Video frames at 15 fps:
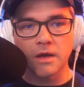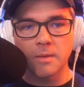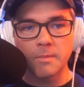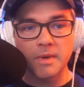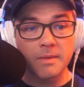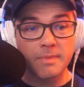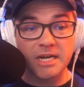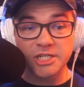
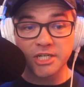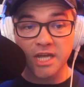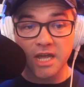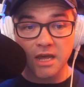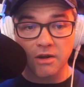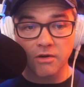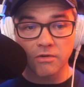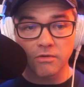better patient
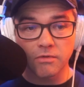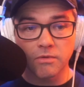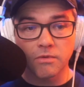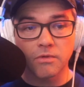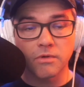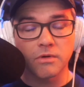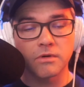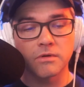care
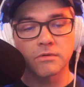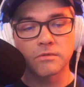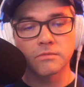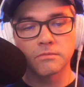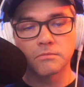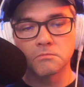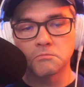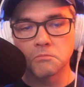or
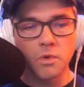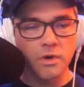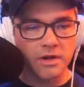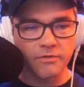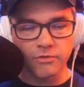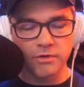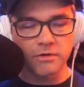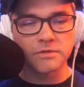
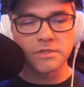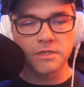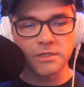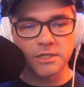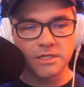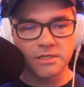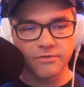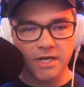whatever else the
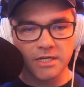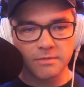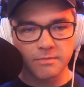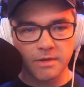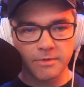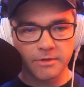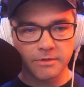justification might be?